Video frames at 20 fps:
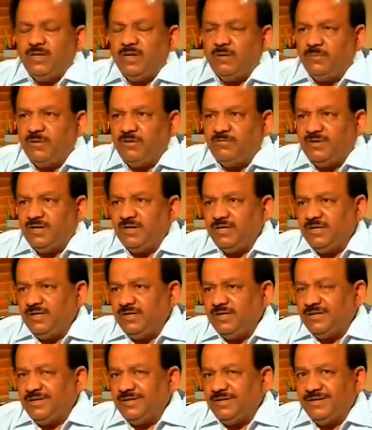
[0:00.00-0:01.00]
see, number
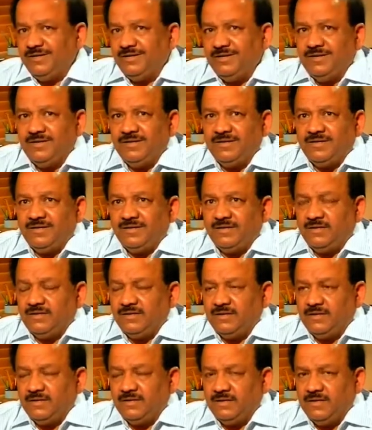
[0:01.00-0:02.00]
one, uh,
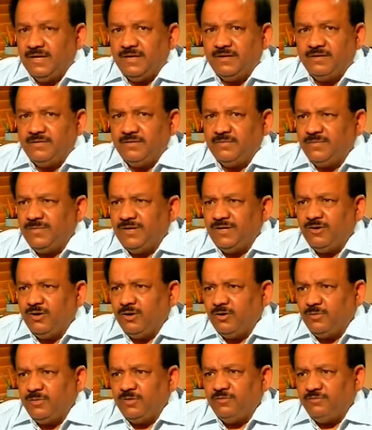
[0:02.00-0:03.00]
uh, that may
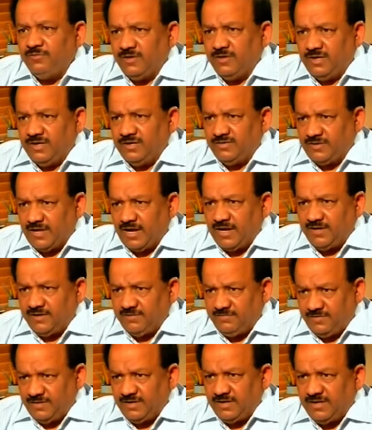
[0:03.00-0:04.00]
not be fair
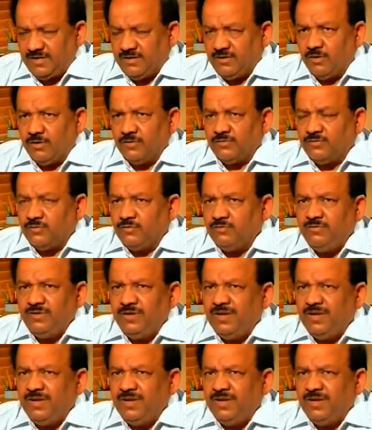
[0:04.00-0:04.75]
scientifically also.